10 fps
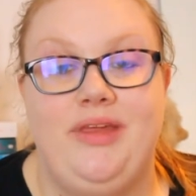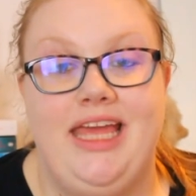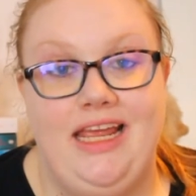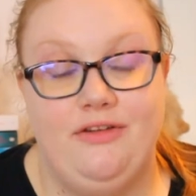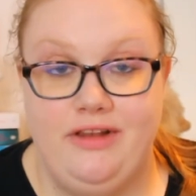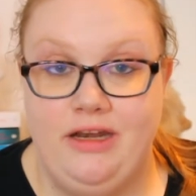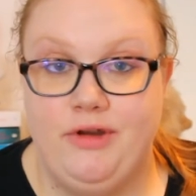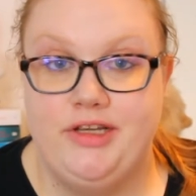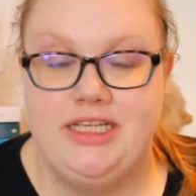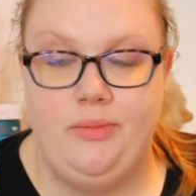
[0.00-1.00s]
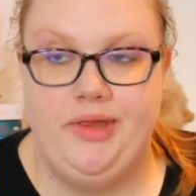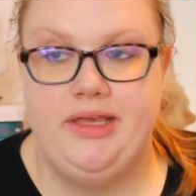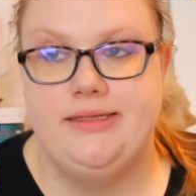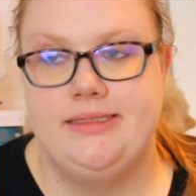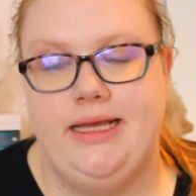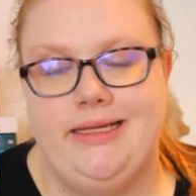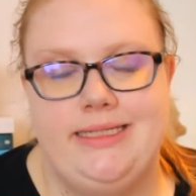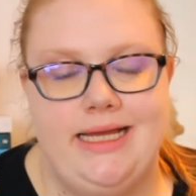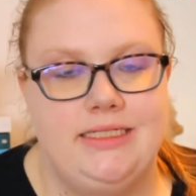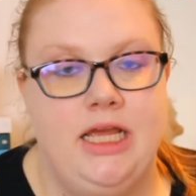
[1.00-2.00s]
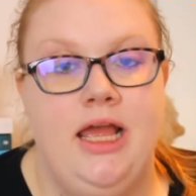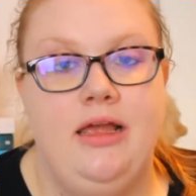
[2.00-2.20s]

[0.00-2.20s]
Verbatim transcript: Gillian Flynn wrote it because, like I said,